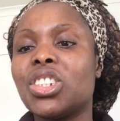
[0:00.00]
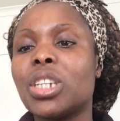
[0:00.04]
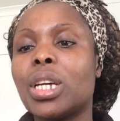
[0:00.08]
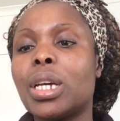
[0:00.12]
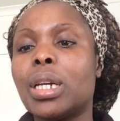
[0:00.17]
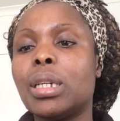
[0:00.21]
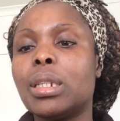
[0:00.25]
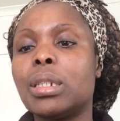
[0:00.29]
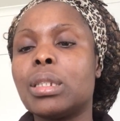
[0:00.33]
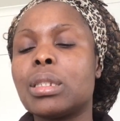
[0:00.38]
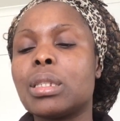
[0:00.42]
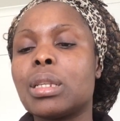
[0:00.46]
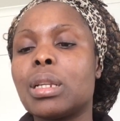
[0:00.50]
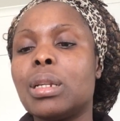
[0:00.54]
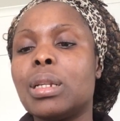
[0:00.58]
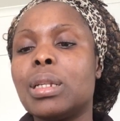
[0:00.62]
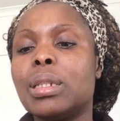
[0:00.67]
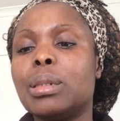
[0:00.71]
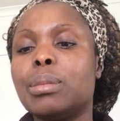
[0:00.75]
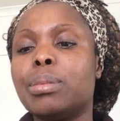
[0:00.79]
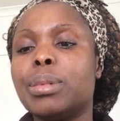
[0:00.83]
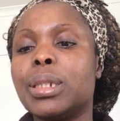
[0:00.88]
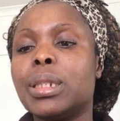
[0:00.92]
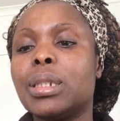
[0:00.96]
shade is a
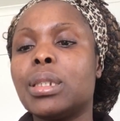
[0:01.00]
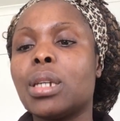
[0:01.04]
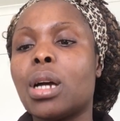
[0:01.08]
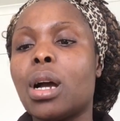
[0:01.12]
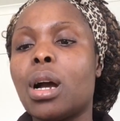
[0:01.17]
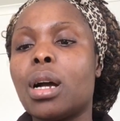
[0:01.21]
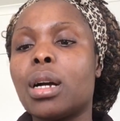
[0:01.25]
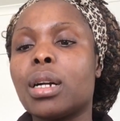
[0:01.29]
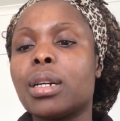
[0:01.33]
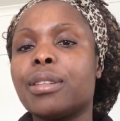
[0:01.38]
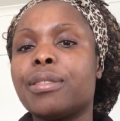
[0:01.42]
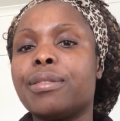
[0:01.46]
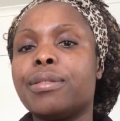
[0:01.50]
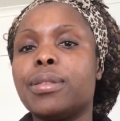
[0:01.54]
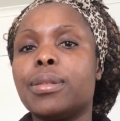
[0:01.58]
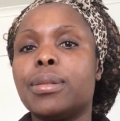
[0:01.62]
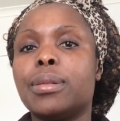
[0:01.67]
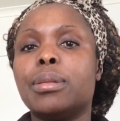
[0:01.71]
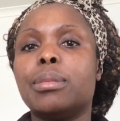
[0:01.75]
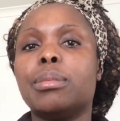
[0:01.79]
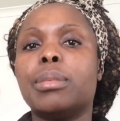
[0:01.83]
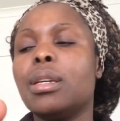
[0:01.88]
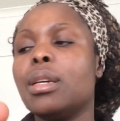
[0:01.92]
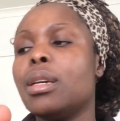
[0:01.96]
little bit darker
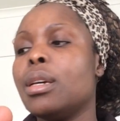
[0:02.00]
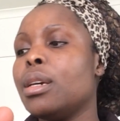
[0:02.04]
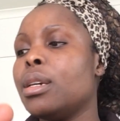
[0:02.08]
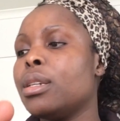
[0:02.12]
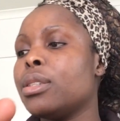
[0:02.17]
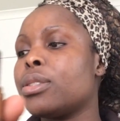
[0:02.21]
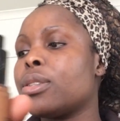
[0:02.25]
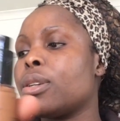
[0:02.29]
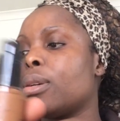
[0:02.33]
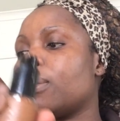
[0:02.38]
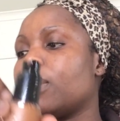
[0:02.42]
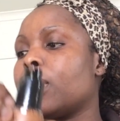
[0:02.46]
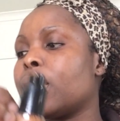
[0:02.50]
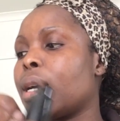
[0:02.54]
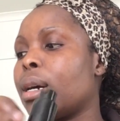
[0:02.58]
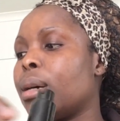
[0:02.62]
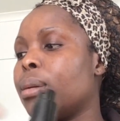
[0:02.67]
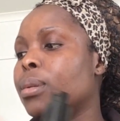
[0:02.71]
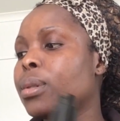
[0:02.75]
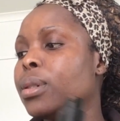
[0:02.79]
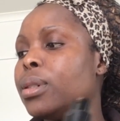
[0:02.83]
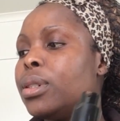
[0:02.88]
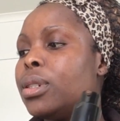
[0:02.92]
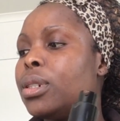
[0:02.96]
for me. So what I
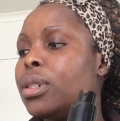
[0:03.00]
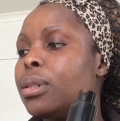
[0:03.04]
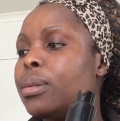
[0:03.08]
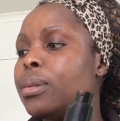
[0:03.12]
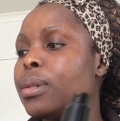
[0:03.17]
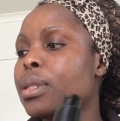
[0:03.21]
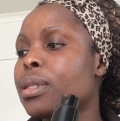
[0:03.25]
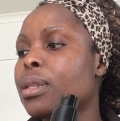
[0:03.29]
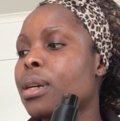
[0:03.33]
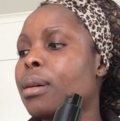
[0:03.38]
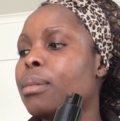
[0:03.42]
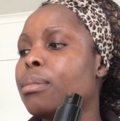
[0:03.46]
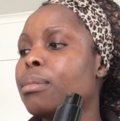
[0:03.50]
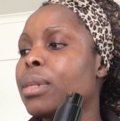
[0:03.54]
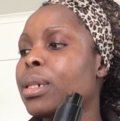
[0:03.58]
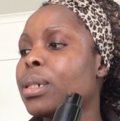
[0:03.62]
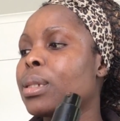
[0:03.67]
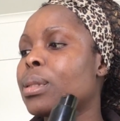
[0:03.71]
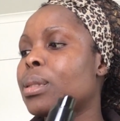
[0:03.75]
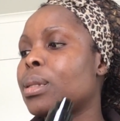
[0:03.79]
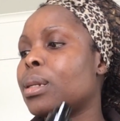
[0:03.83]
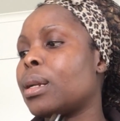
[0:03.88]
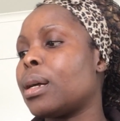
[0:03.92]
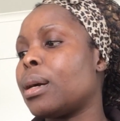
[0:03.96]
will do is I'll
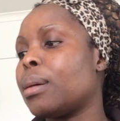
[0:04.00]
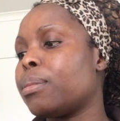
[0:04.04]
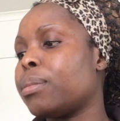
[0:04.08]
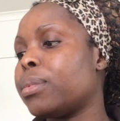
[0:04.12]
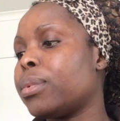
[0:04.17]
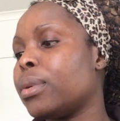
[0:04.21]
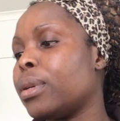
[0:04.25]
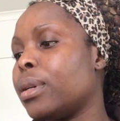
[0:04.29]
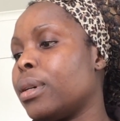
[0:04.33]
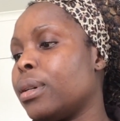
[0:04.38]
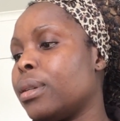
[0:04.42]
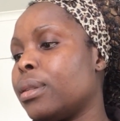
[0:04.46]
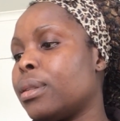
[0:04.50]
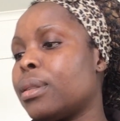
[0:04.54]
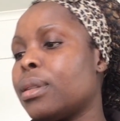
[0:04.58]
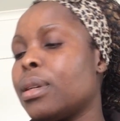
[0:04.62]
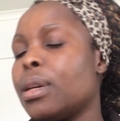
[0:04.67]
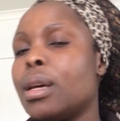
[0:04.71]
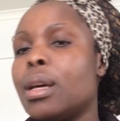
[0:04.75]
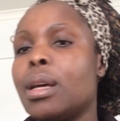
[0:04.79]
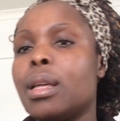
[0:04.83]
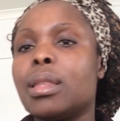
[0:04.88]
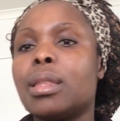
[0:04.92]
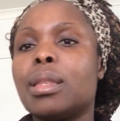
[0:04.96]
mix it up with
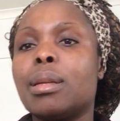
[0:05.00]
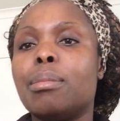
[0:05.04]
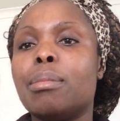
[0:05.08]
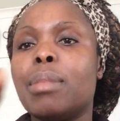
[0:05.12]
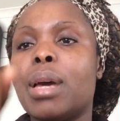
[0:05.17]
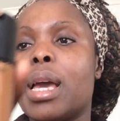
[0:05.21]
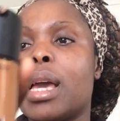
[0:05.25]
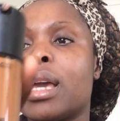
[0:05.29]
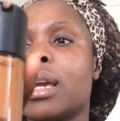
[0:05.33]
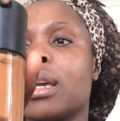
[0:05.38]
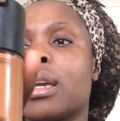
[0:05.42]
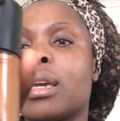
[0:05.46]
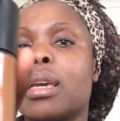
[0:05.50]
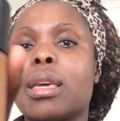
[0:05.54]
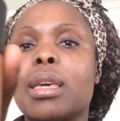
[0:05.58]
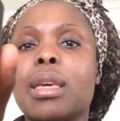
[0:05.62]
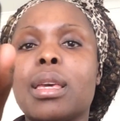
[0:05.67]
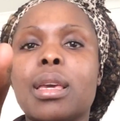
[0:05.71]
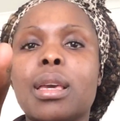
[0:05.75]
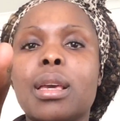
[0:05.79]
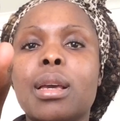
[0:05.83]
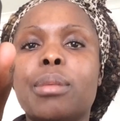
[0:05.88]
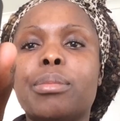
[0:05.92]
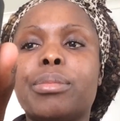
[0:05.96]
the MAC
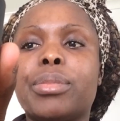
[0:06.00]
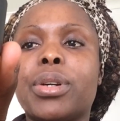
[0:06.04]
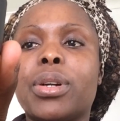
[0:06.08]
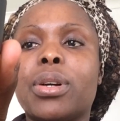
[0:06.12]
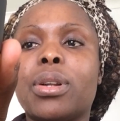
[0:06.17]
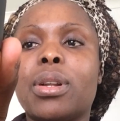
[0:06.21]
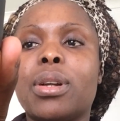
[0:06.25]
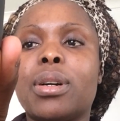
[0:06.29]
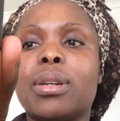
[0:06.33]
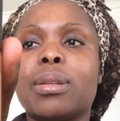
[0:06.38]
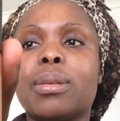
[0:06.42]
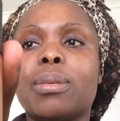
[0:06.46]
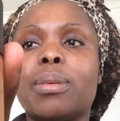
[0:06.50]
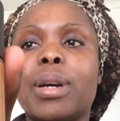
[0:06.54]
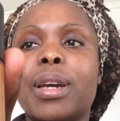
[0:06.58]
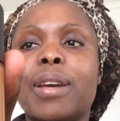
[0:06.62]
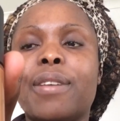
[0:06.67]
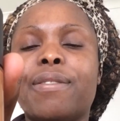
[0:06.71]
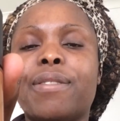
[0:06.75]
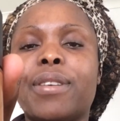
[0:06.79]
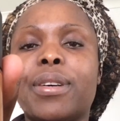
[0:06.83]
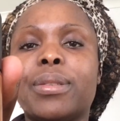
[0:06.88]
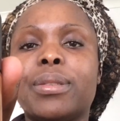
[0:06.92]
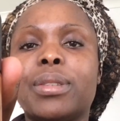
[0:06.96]
Prolong Wear
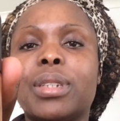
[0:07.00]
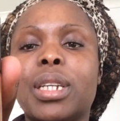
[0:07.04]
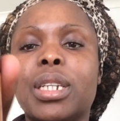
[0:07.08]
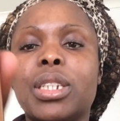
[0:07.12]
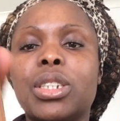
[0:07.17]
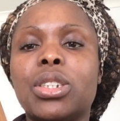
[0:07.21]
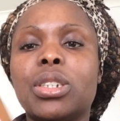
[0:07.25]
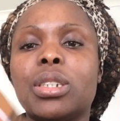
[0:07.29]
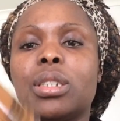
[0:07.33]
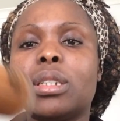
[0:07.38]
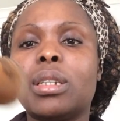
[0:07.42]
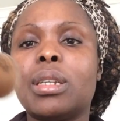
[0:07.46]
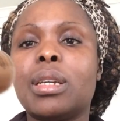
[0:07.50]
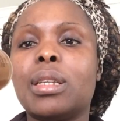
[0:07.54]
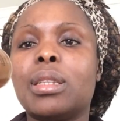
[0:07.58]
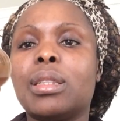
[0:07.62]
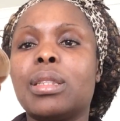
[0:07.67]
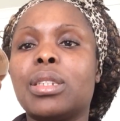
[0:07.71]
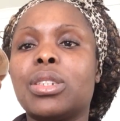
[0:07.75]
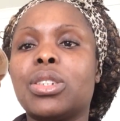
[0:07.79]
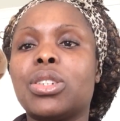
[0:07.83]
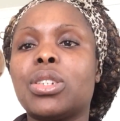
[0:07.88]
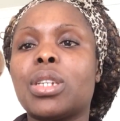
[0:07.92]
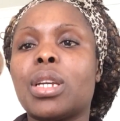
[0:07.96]
foundation in
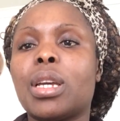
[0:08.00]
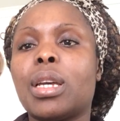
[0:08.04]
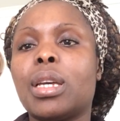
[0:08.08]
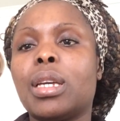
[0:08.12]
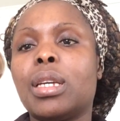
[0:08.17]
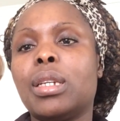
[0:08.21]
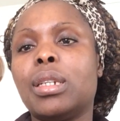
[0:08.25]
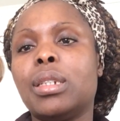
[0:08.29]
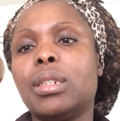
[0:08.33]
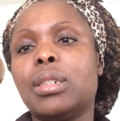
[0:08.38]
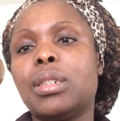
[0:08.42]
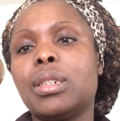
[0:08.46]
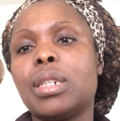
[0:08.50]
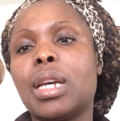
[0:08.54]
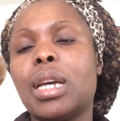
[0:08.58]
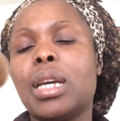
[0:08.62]
the shade